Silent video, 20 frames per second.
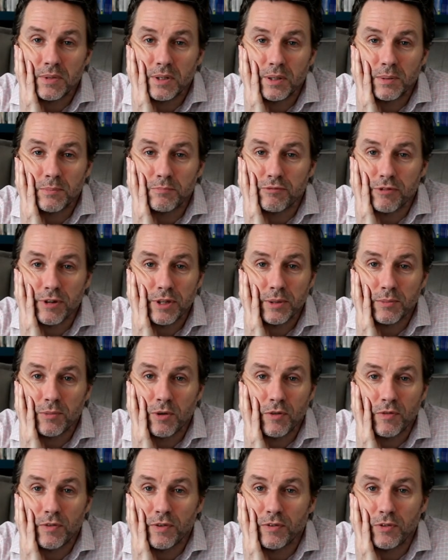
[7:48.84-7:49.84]
and print them
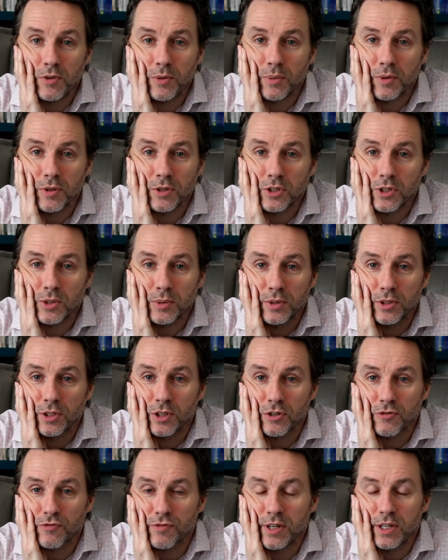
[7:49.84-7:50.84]
off if you want to, or
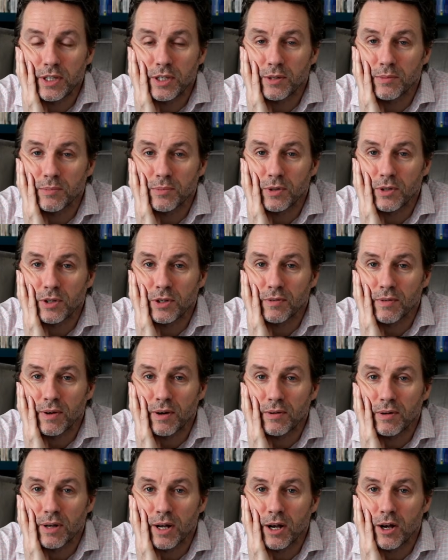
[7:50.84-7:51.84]
just read them on your
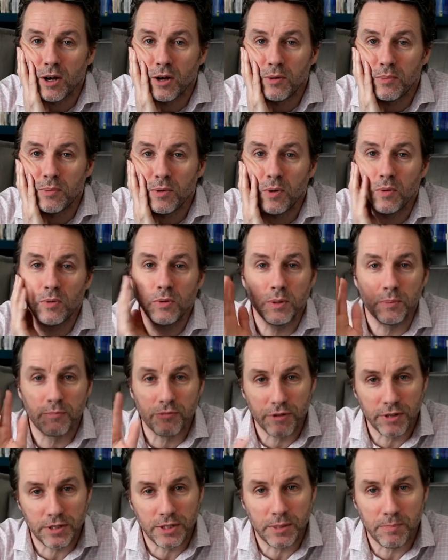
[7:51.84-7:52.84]
own at home. All the
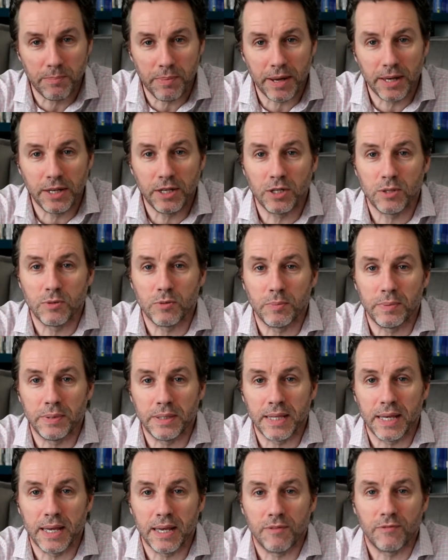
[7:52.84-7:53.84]
printed pages will be
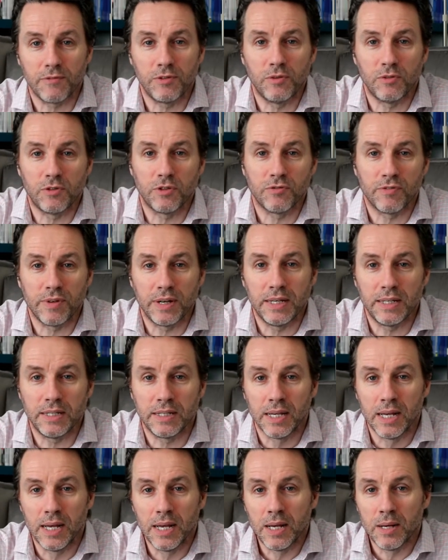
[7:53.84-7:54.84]
there for you to read,
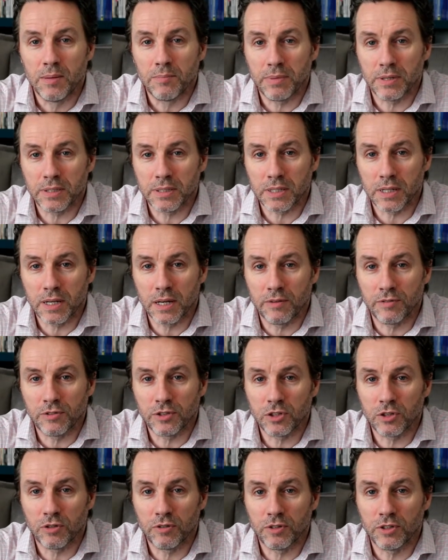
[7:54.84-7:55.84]
plus the cover
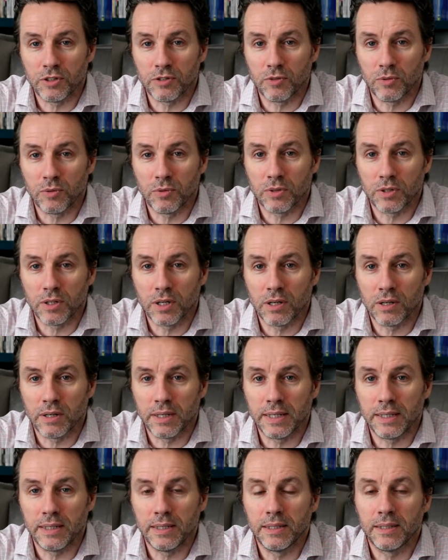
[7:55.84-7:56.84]
stories are all
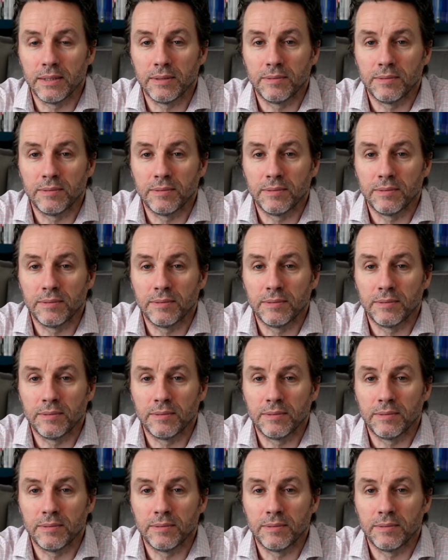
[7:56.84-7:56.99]
online.